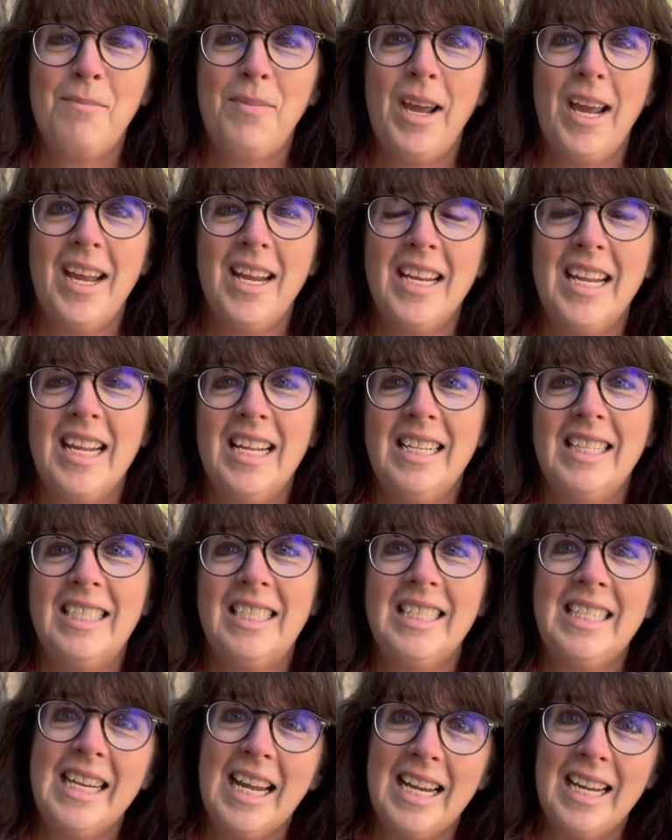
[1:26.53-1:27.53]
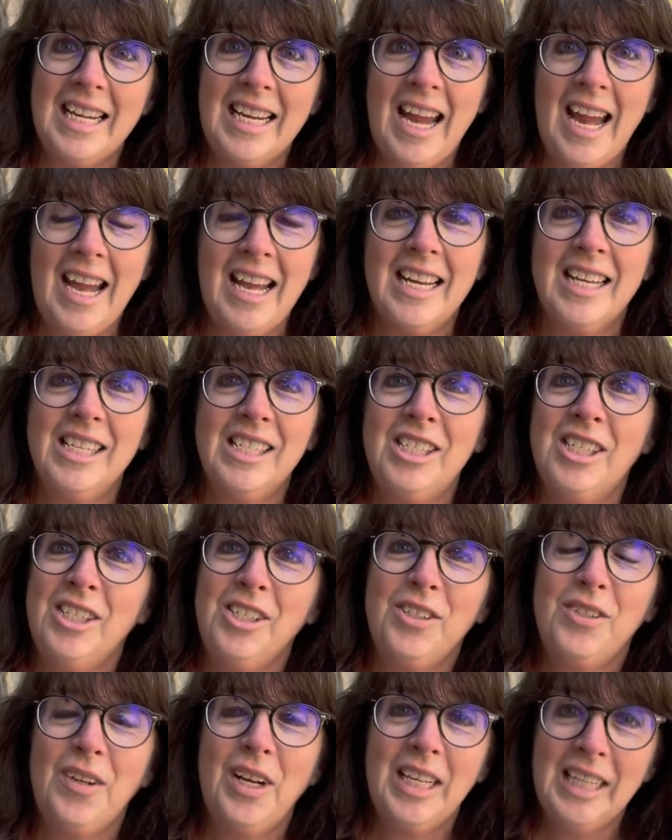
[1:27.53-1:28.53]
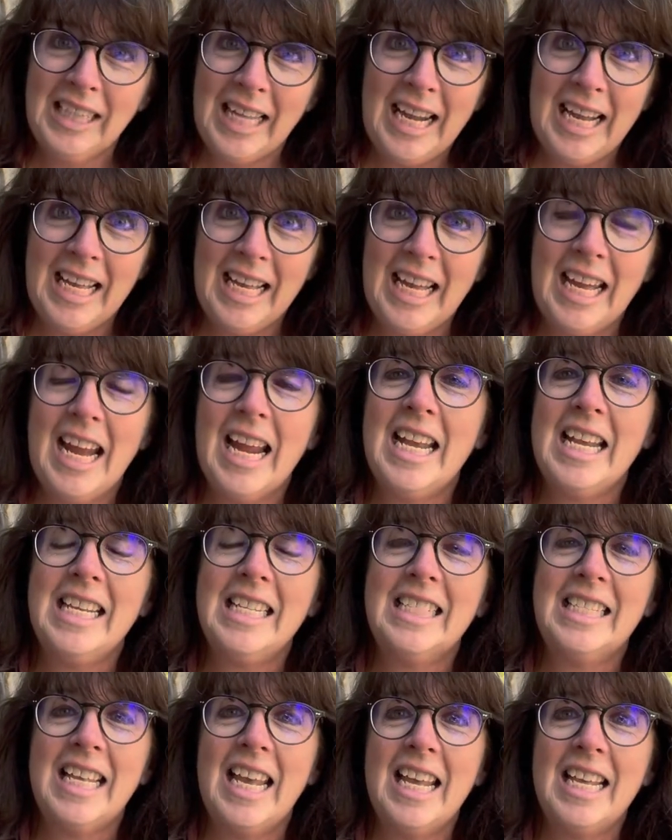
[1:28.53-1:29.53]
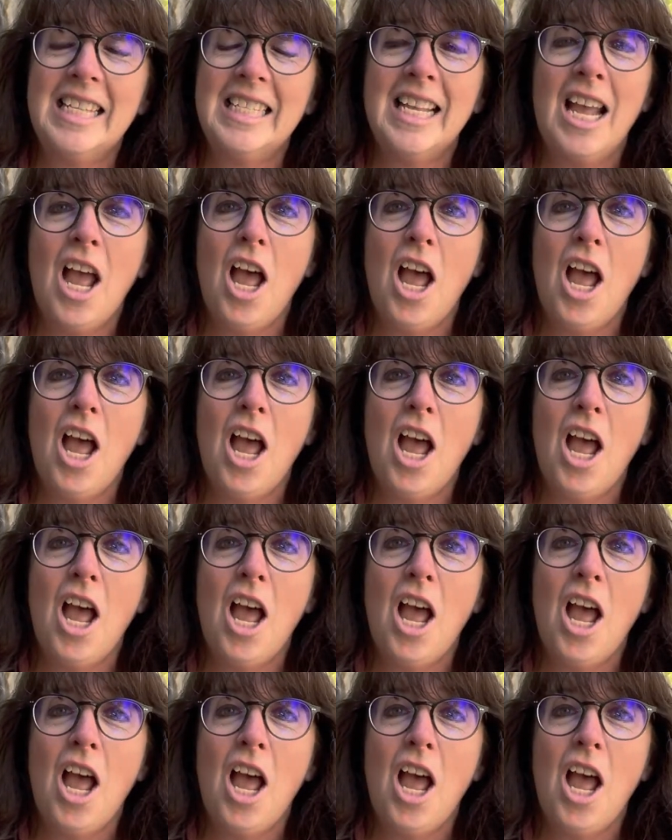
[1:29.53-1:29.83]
but it's dedicated to a lady, and it says,